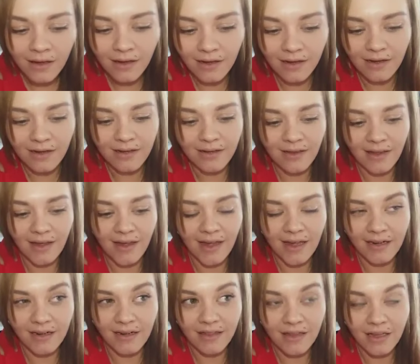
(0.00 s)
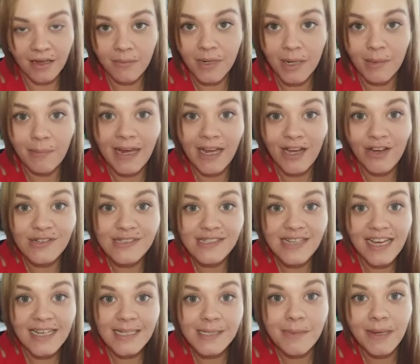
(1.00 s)
Yeah, and I think I'm going to make us
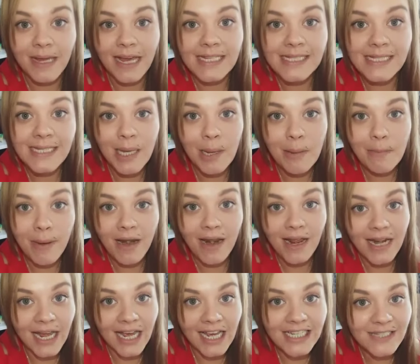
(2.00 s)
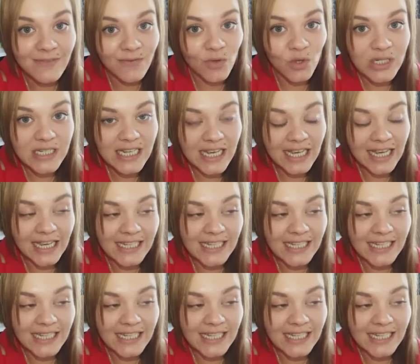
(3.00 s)
a spaghetti bolognese for tea,